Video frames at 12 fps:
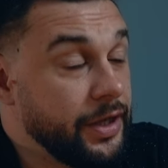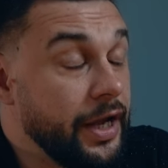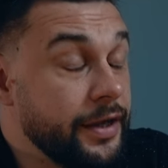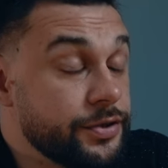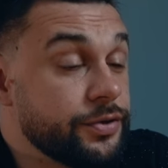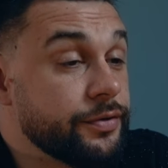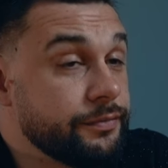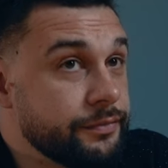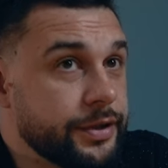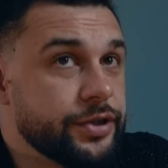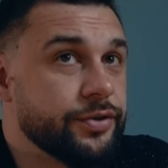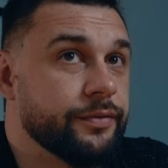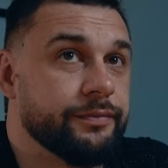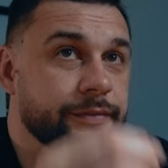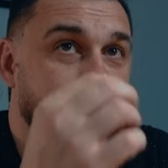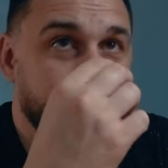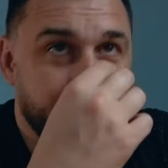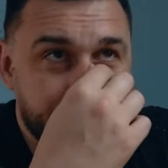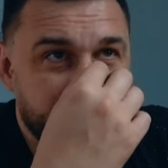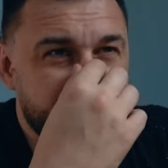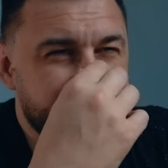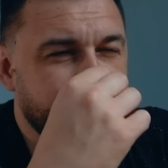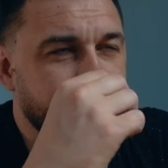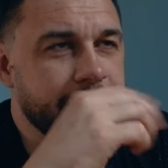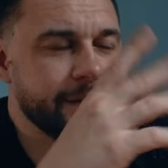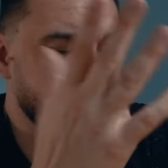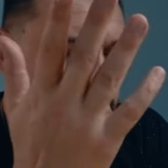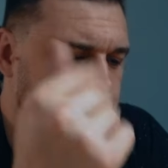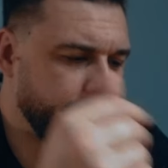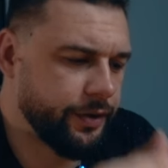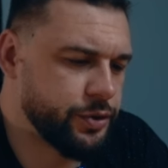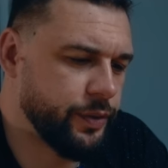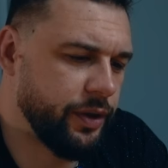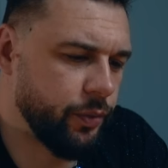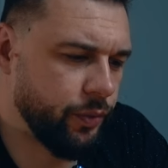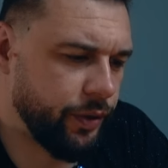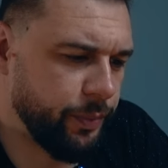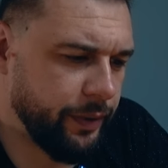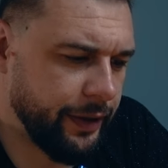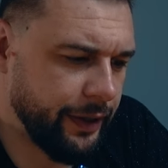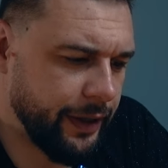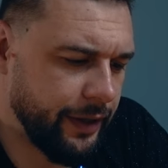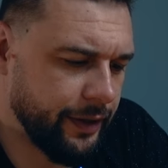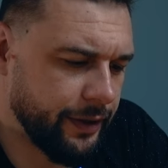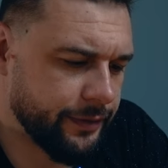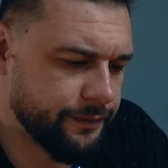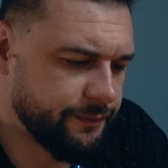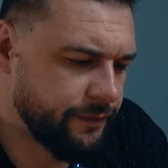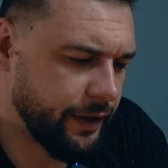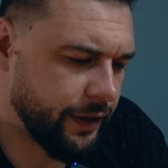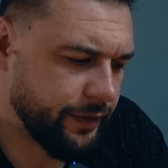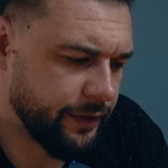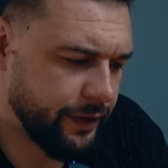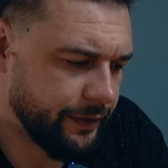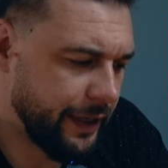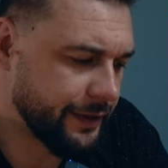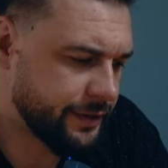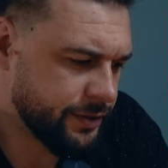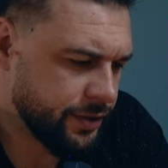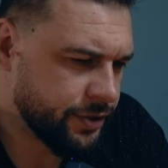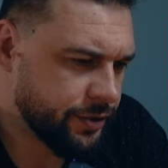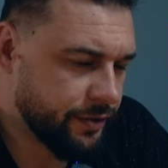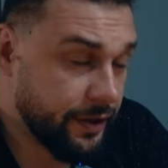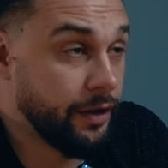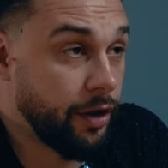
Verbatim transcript: Yeah, it's true. It's true. Uh, because I, I, spoke about it as well with my uh, friend and acting teacher, Lee